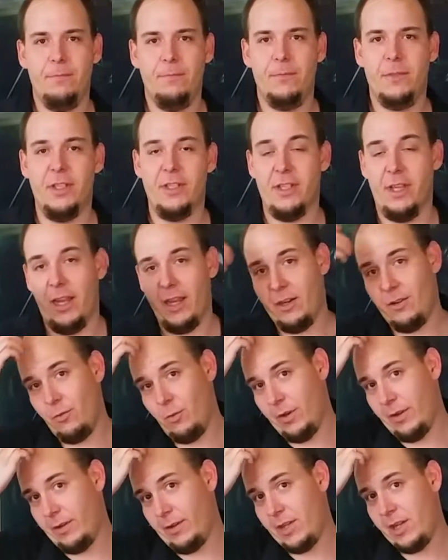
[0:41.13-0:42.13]
designed
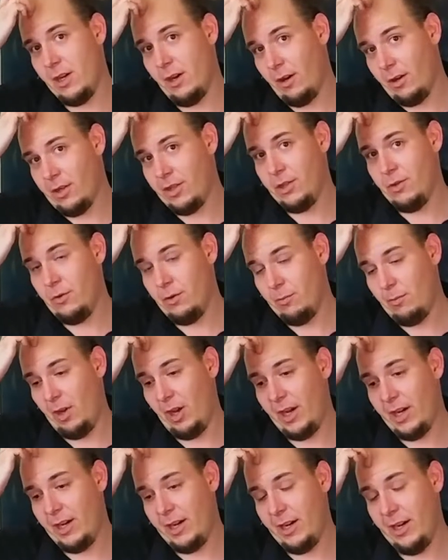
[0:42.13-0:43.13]
with TR2 in
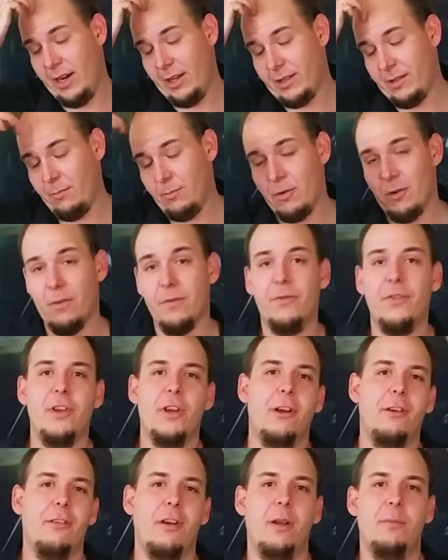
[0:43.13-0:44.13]
mind. It has improved
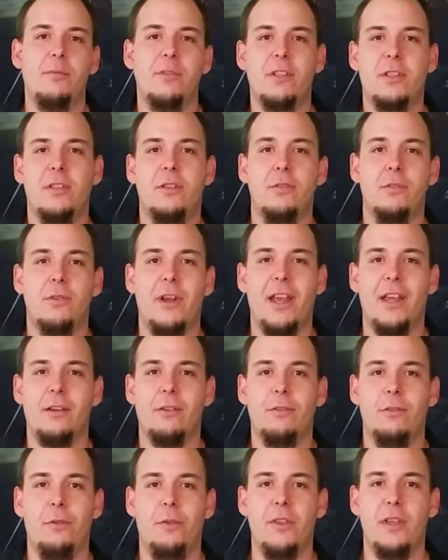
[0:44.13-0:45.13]
VRMs to
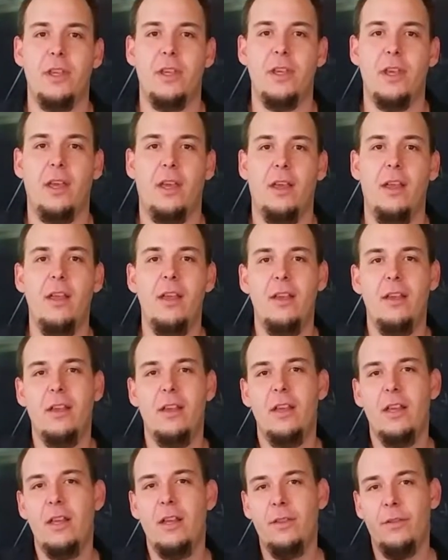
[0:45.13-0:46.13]
handle the
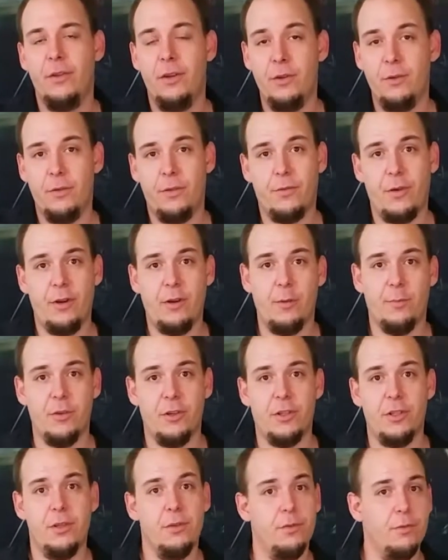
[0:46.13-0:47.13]
new
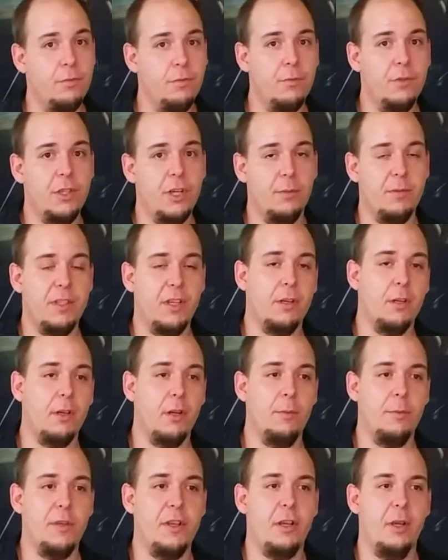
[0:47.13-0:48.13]
Threadripper 2 chips that are
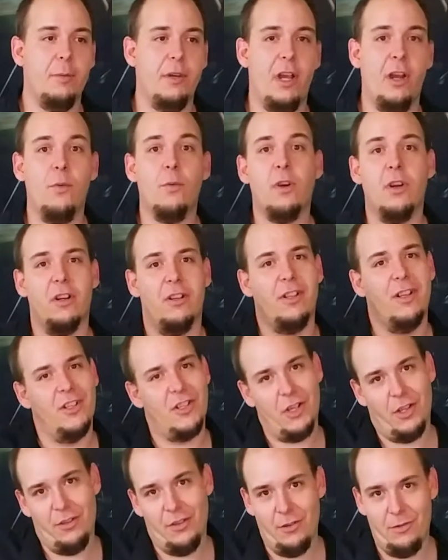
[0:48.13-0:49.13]
going to be coming out. We're going to
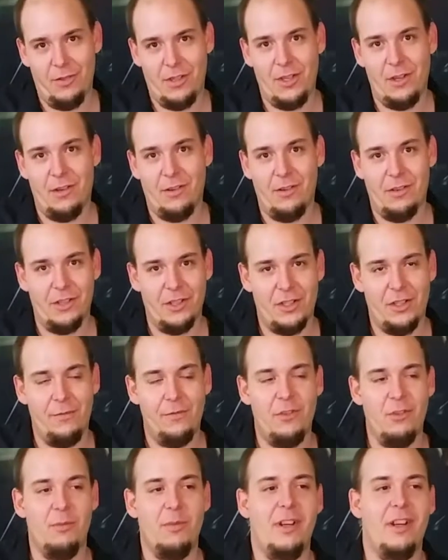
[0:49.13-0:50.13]
touch on those here in just a
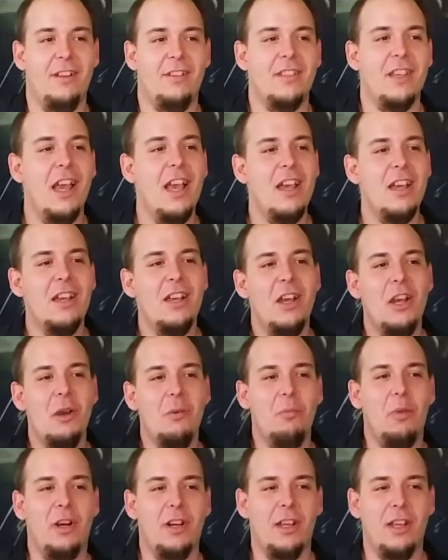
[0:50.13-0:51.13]
few minutes.
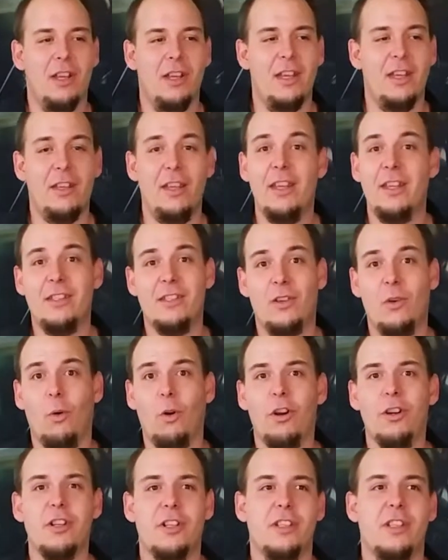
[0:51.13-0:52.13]
But it's
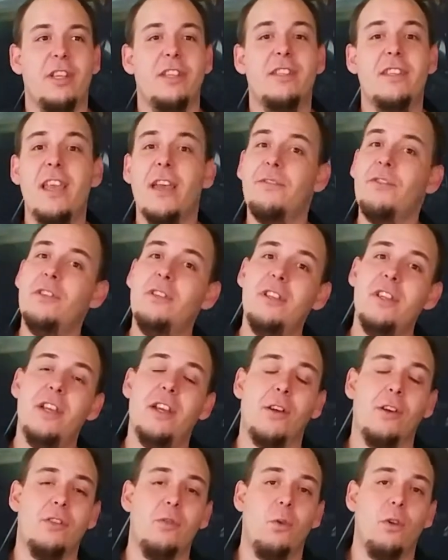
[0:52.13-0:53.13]
gorgeous. It's definitely
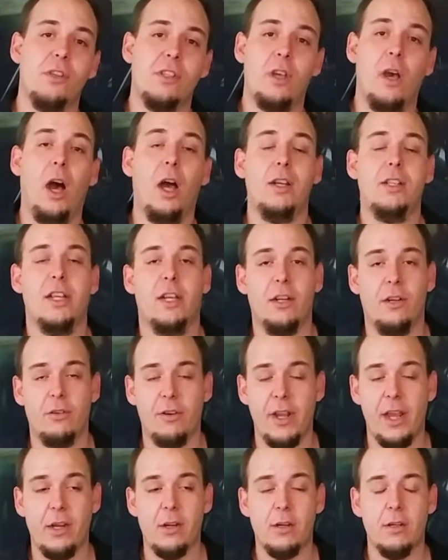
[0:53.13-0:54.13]
geared towards content
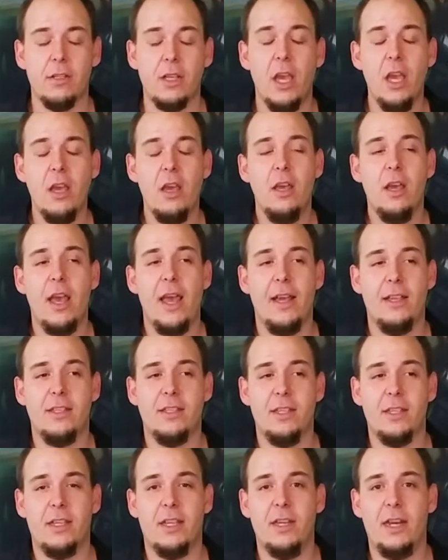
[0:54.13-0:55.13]
creators,
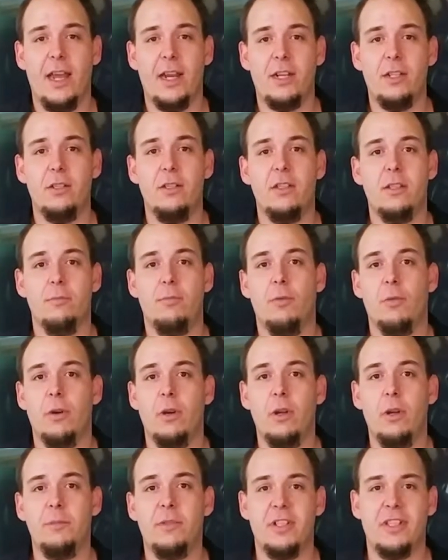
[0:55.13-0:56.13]
as it can actually
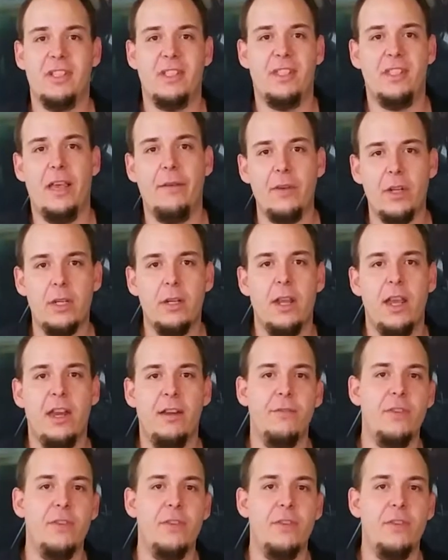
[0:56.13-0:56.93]
support up to 7